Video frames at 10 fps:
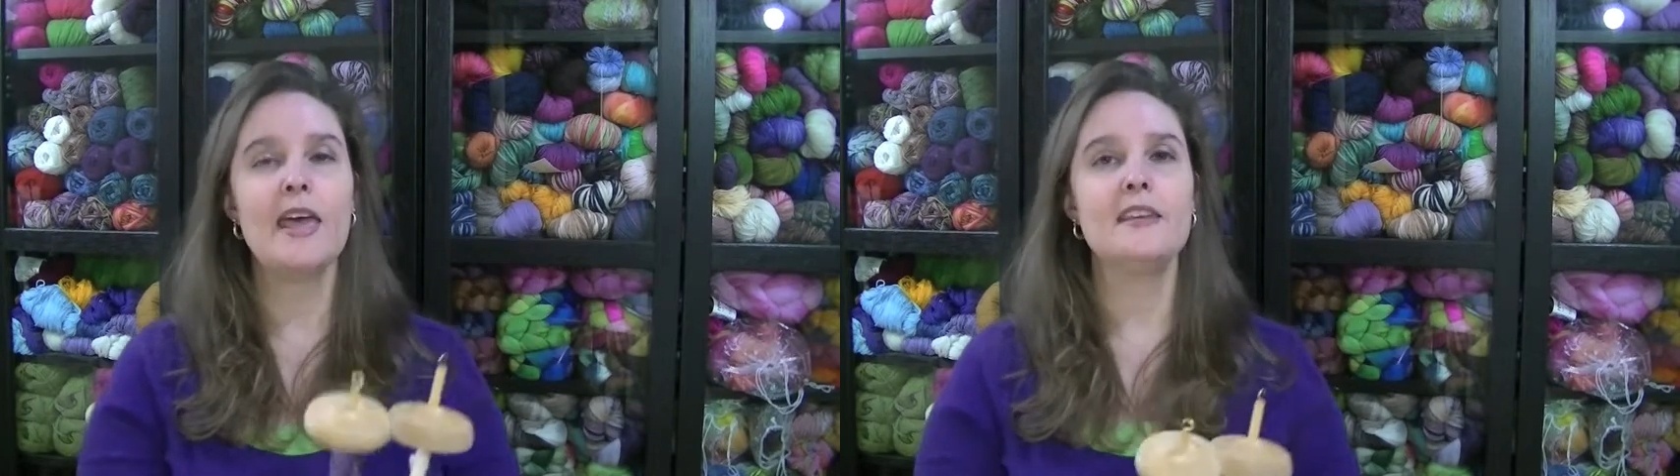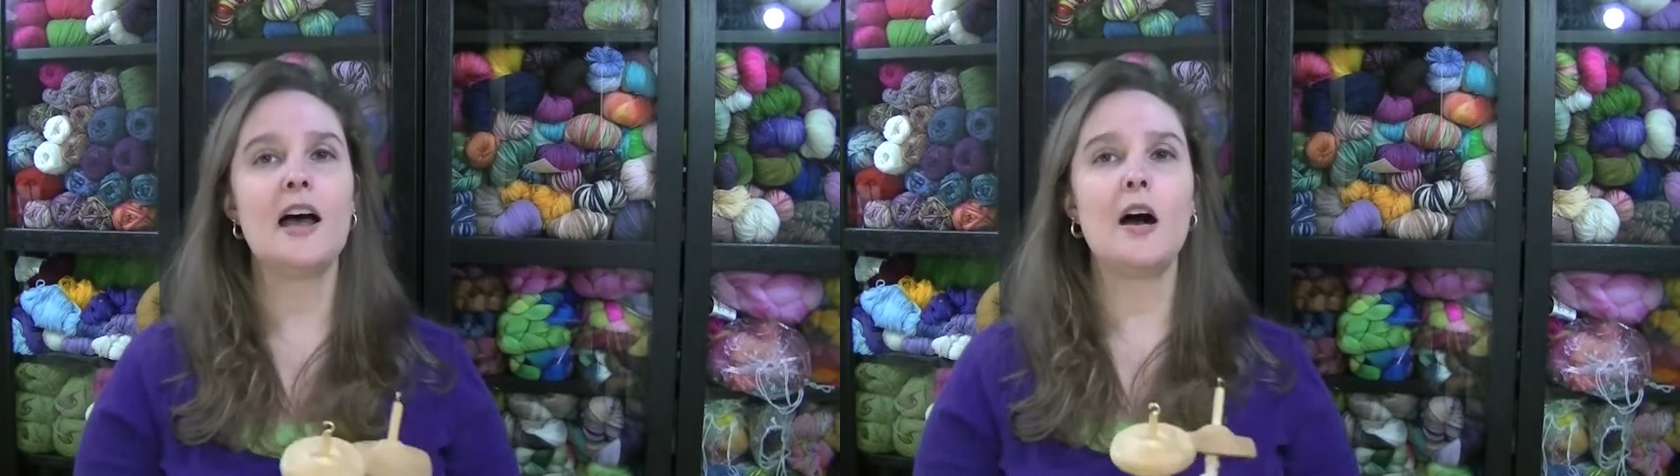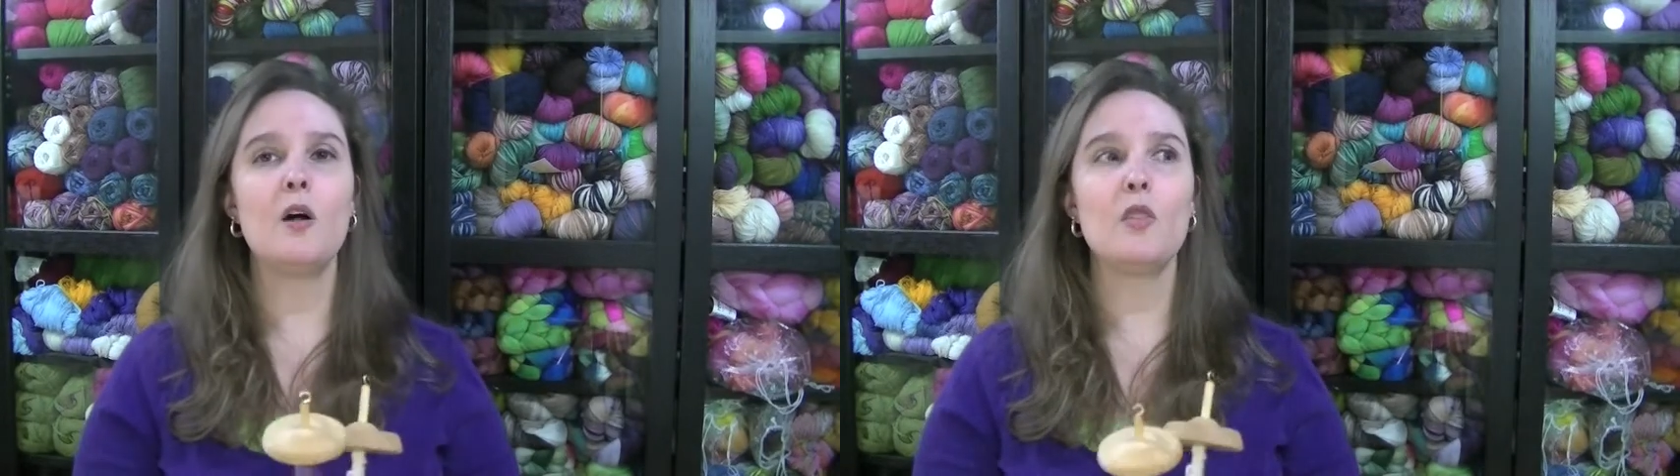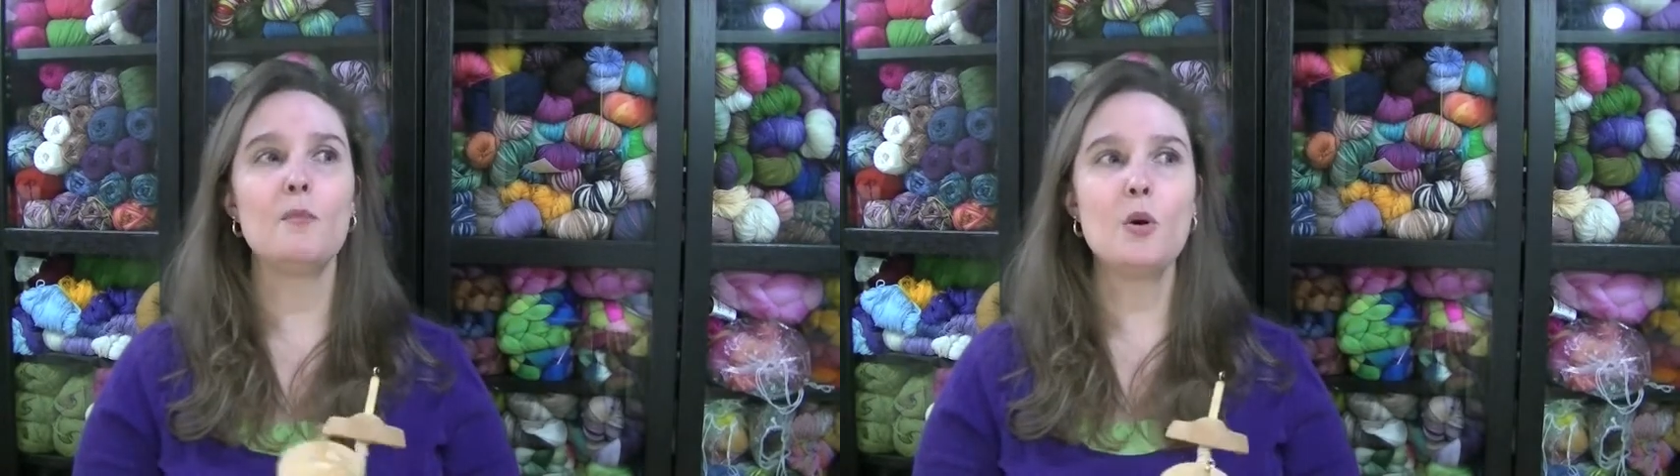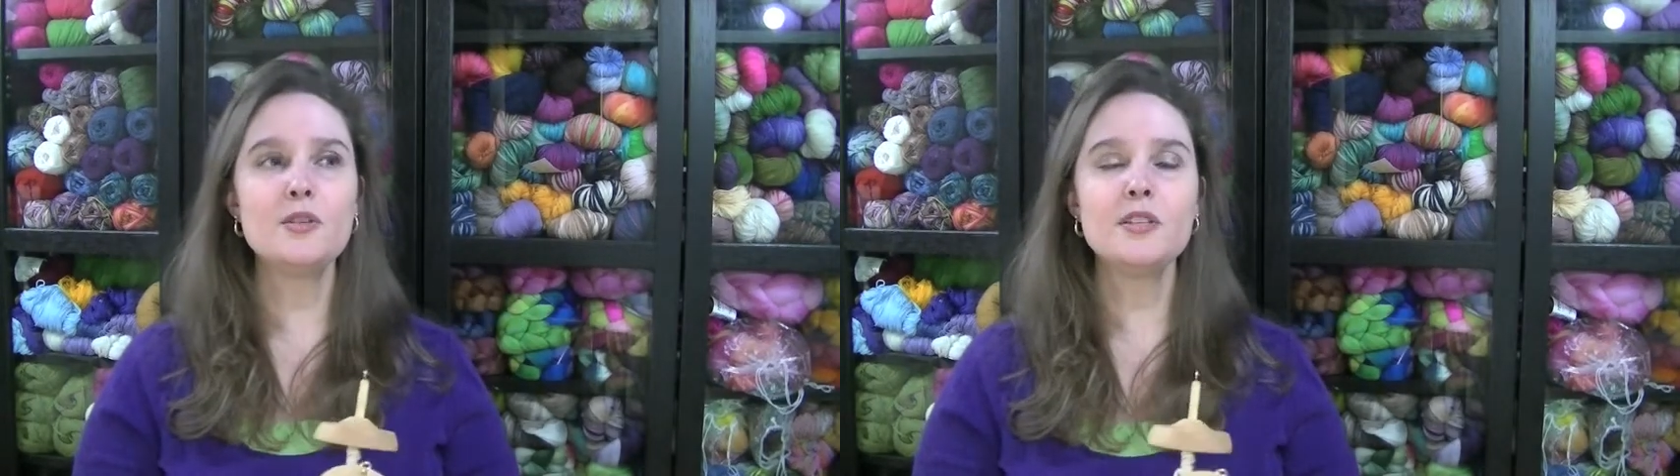Now, the
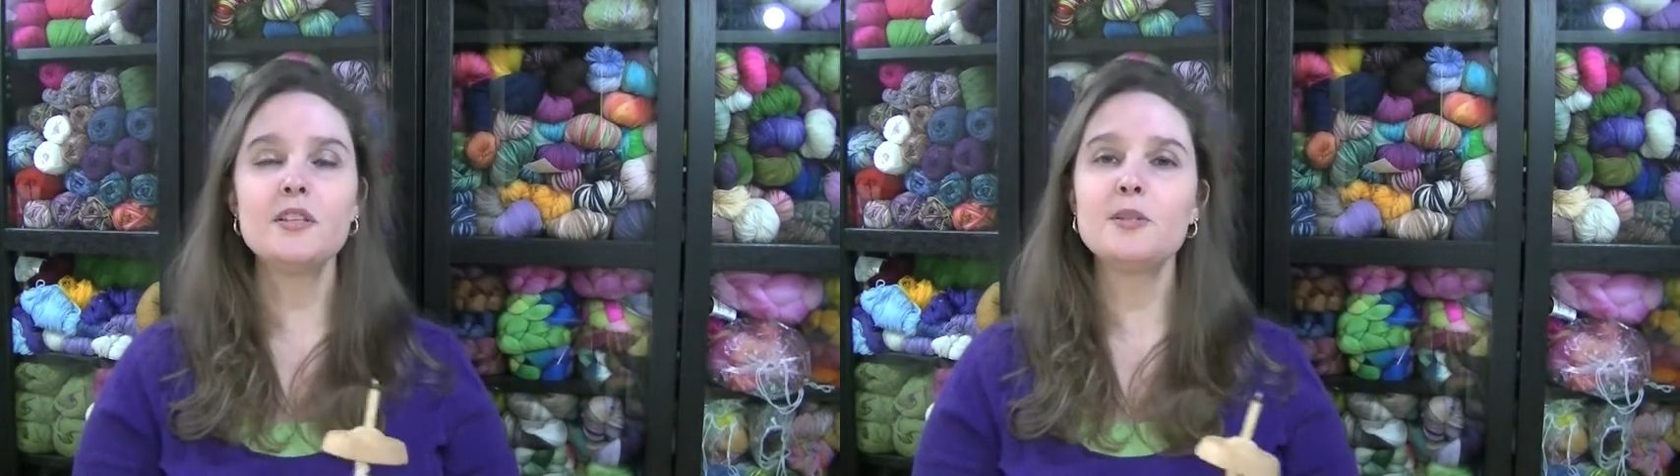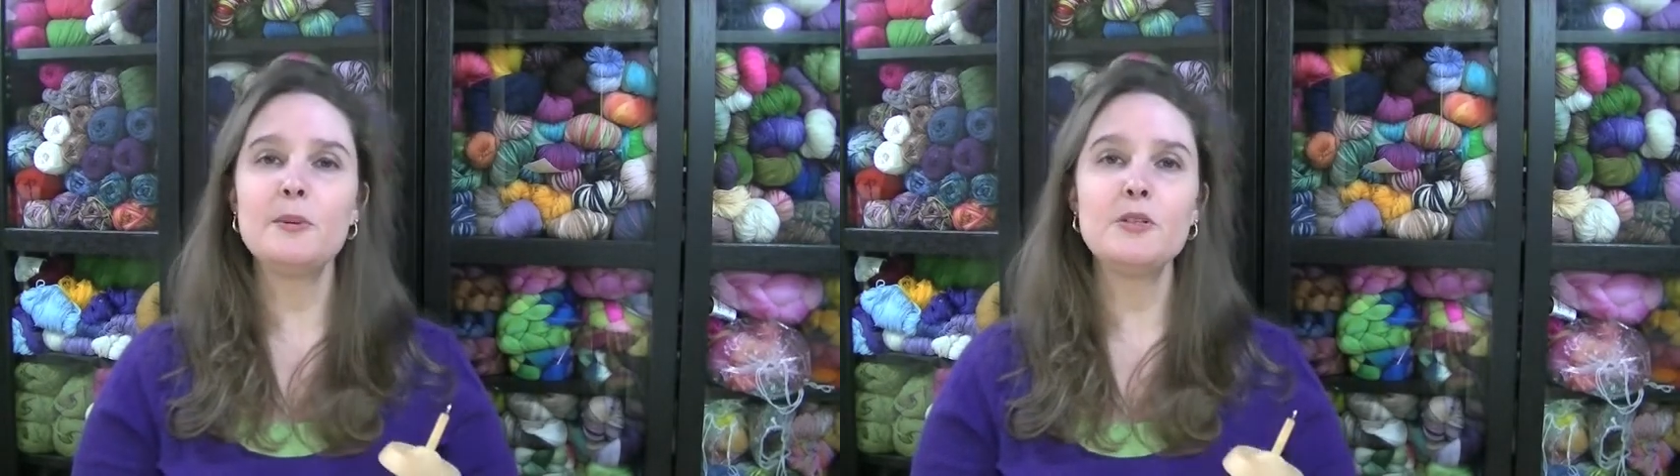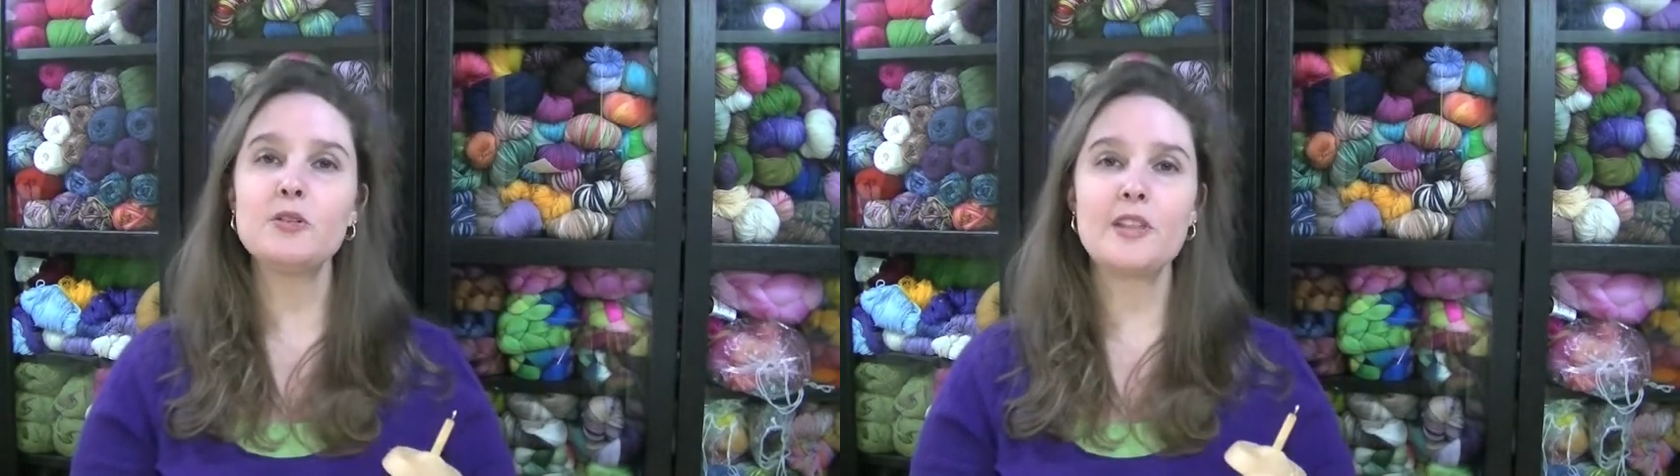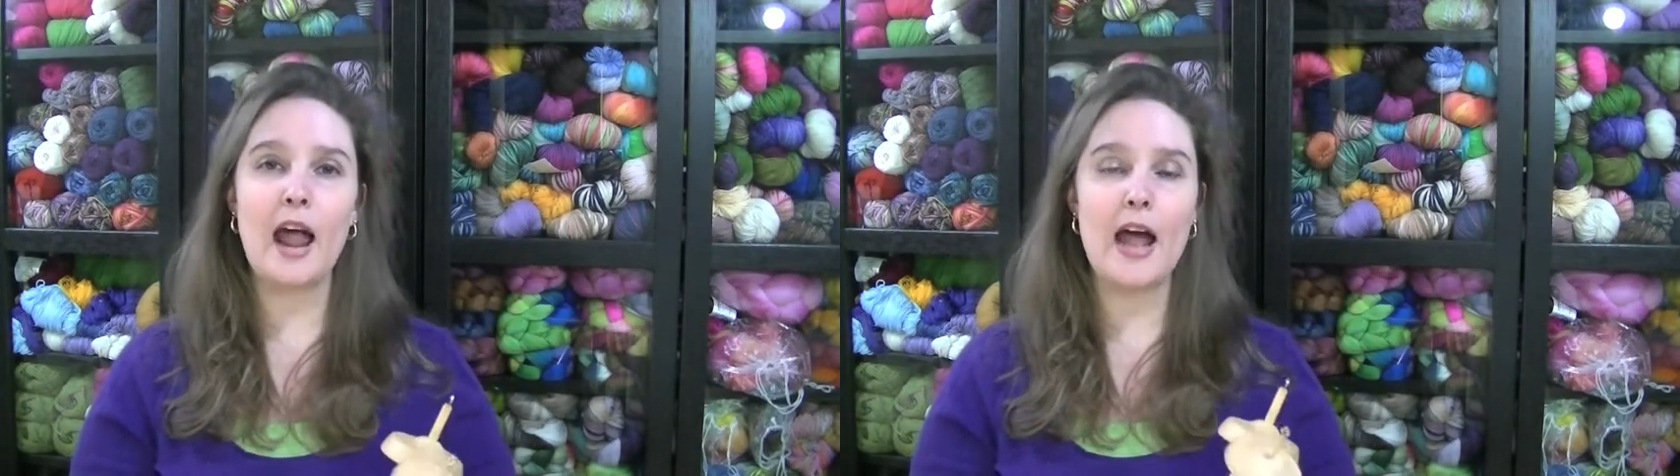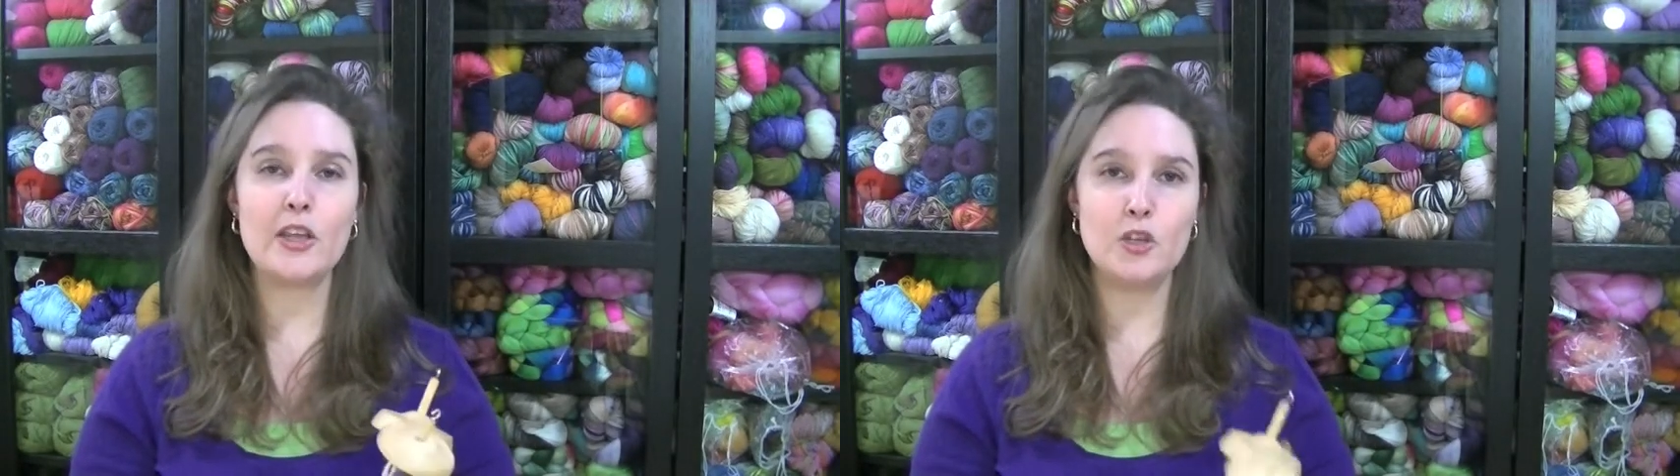most of the spindles that I